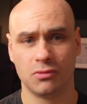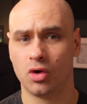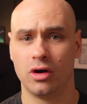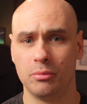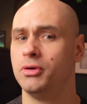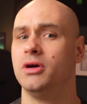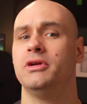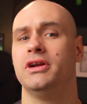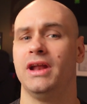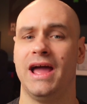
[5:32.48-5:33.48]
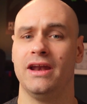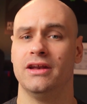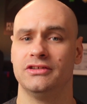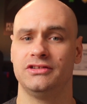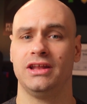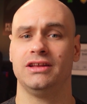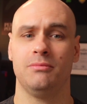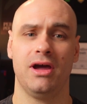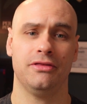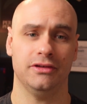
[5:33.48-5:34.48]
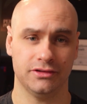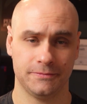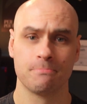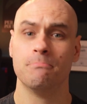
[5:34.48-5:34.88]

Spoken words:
more permanent and aesthetic methods.